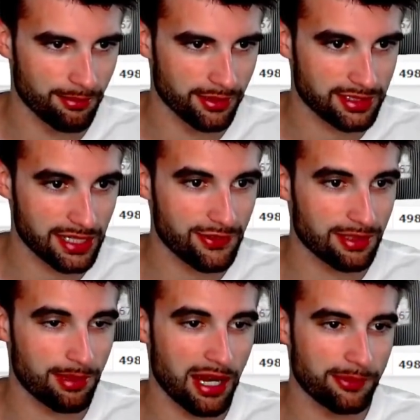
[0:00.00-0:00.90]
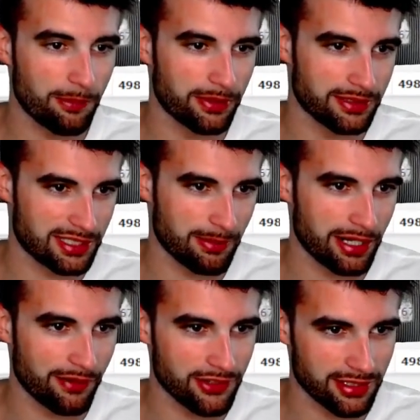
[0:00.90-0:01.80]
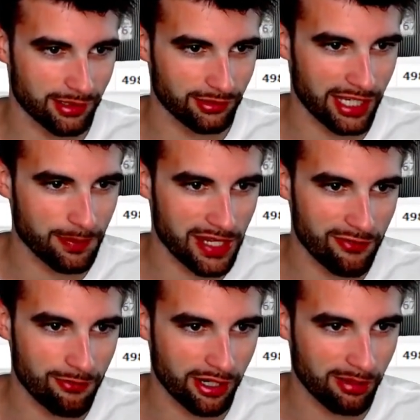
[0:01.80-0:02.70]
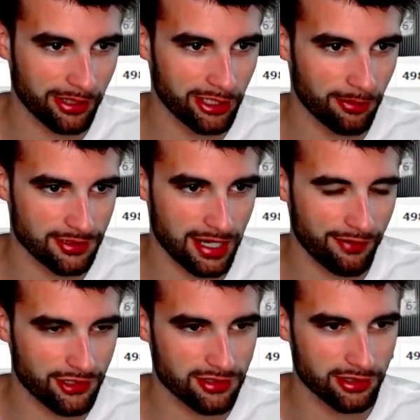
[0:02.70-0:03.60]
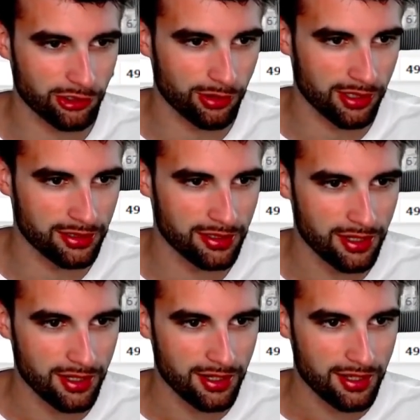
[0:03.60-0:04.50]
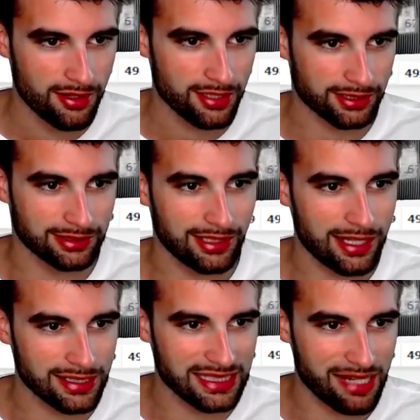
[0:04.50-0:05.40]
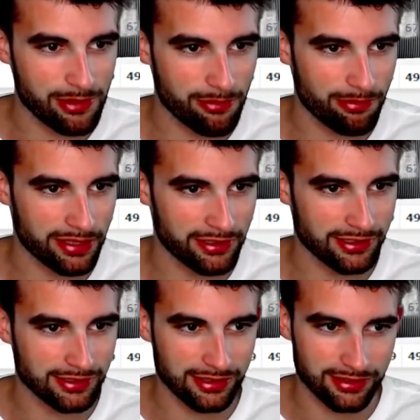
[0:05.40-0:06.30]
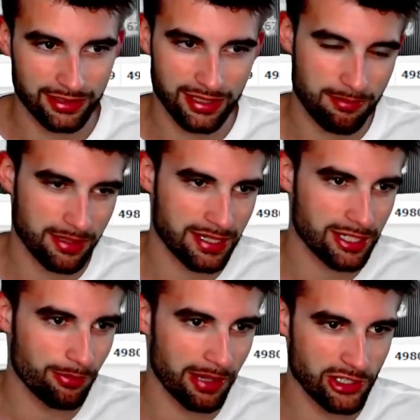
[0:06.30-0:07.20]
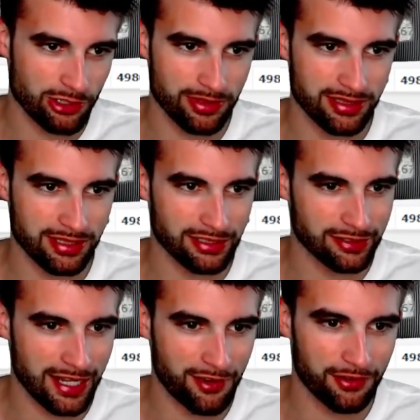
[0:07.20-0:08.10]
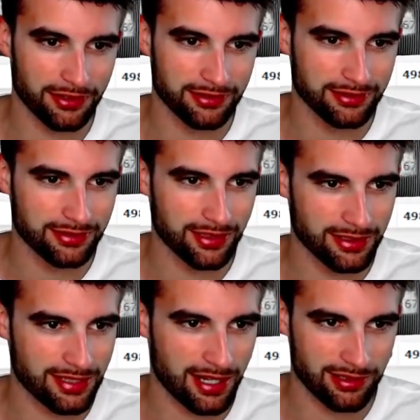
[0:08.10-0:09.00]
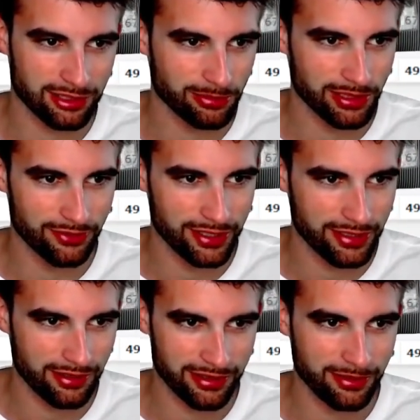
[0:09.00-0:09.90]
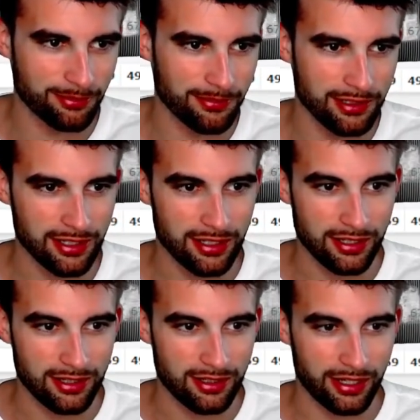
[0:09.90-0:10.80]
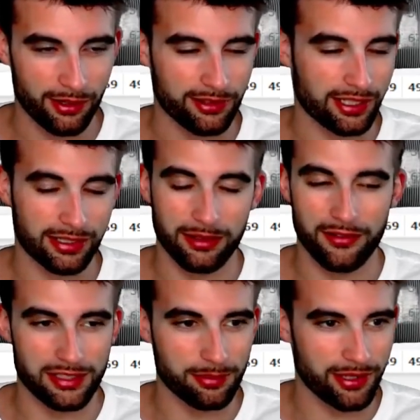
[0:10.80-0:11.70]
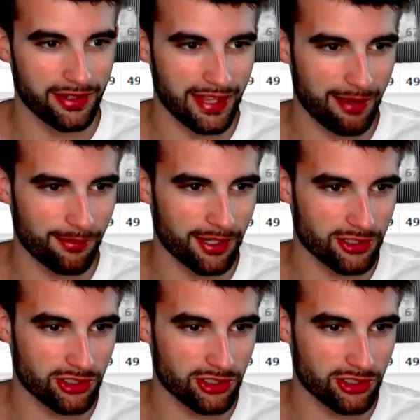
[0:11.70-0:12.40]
But Stevenson popped up in just about every single lineup. David Montgomery in almost every single one. It's a lot of Damian Pierce. I mean, you know, Benjamin's here now. It does take a little bit of hit on him. I don't think I could obviously play that much.